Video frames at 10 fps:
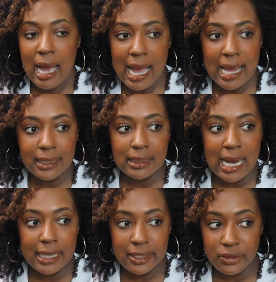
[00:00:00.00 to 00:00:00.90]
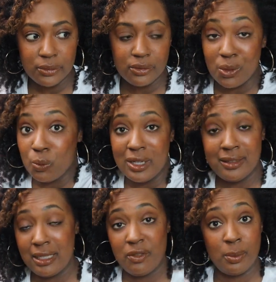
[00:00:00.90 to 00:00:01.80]
And I can use one
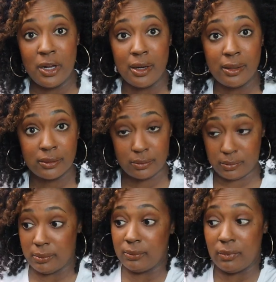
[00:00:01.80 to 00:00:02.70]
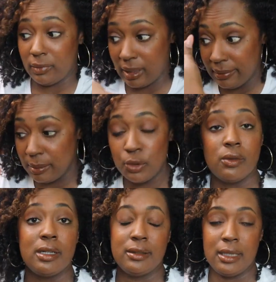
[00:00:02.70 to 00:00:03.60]
set of products and then move
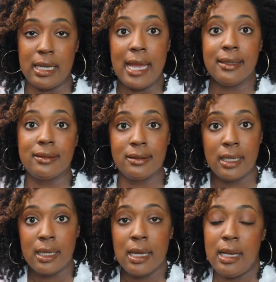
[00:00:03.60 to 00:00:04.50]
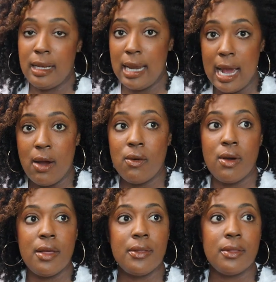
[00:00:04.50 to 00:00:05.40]
on to the next.
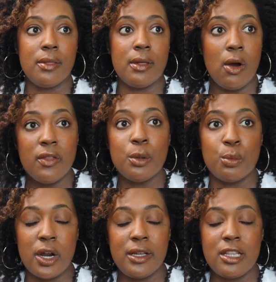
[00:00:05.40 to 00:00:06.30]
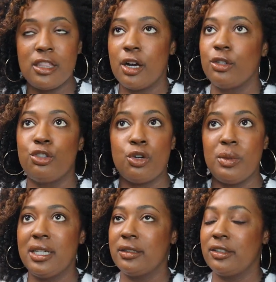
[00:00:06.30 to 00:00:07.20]
Now, on the market, there are so
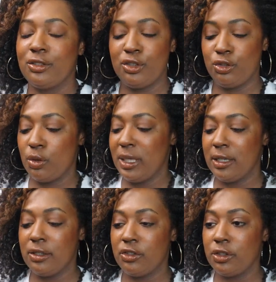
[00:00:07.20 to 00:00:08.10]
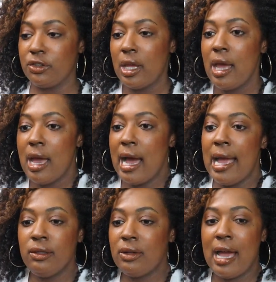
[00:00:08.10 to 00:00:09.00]
many cleansers, so many conditioners.
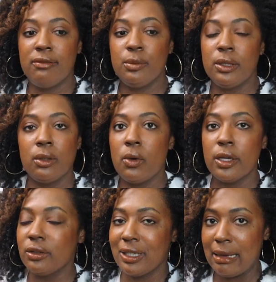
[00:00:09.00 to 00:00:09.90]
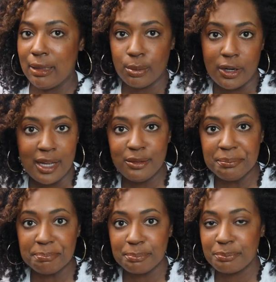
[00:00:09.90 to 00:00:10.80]
I don't have to be loyal to any brand
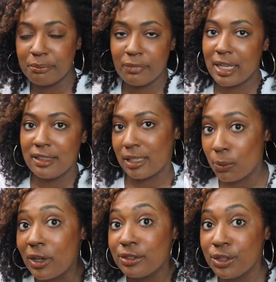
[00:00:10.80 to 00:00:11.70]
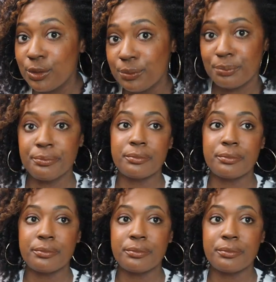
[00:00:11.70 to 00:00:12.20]
unless I want to.